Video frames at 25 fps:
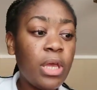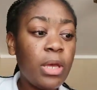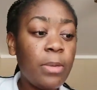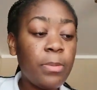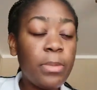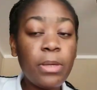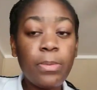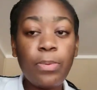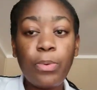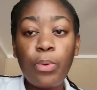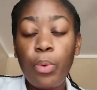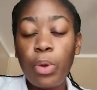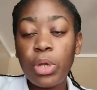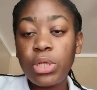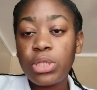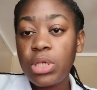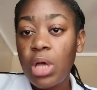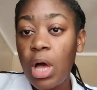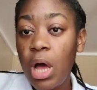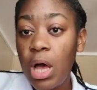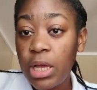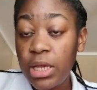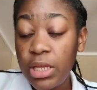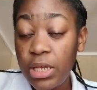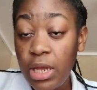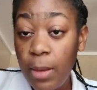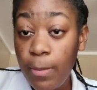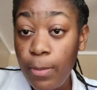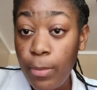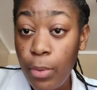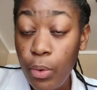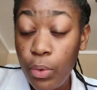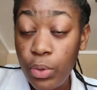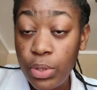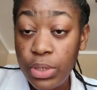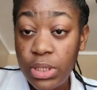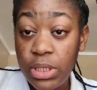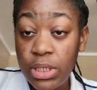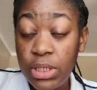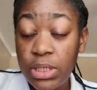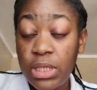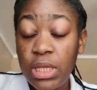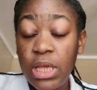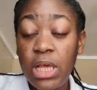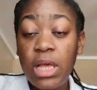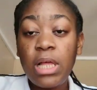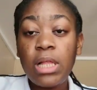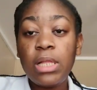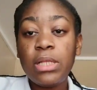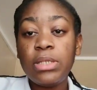People were talking about it.
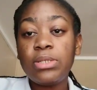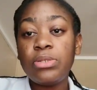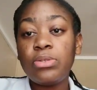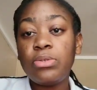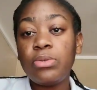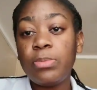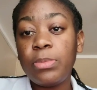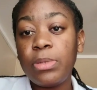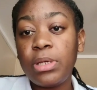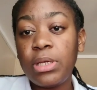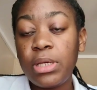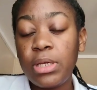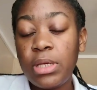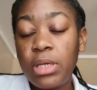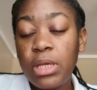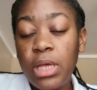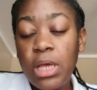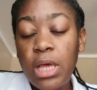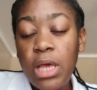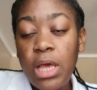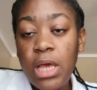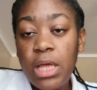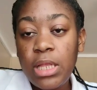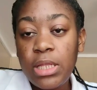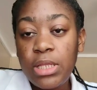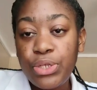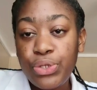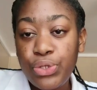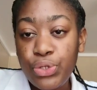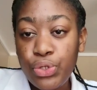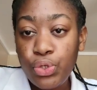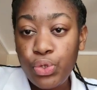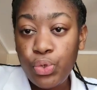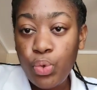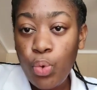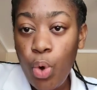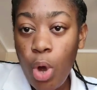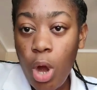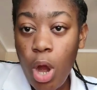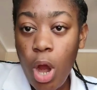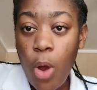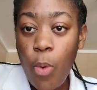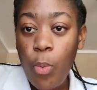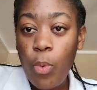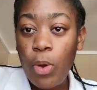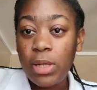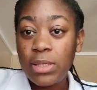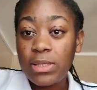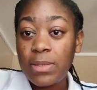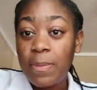Listen to me, the store
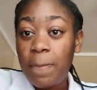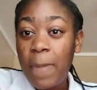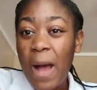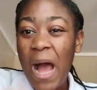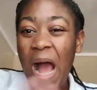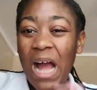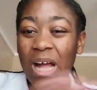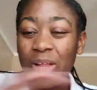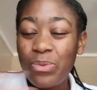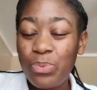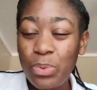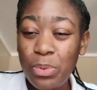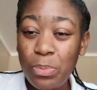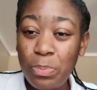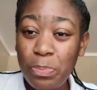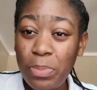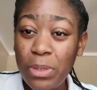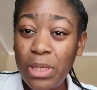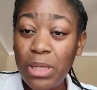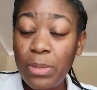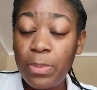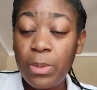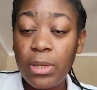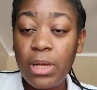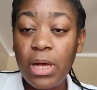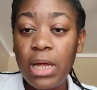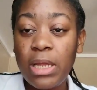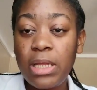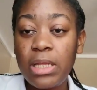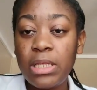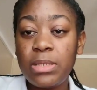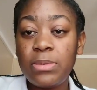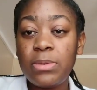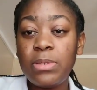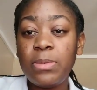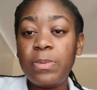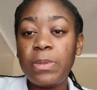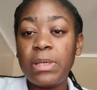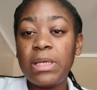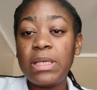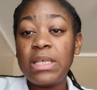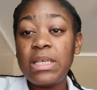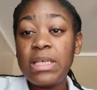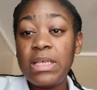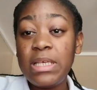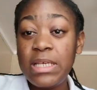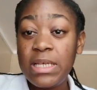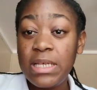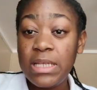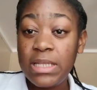was packed with people because these people
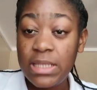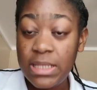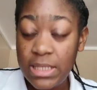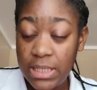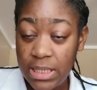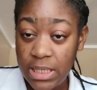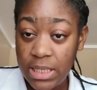eat.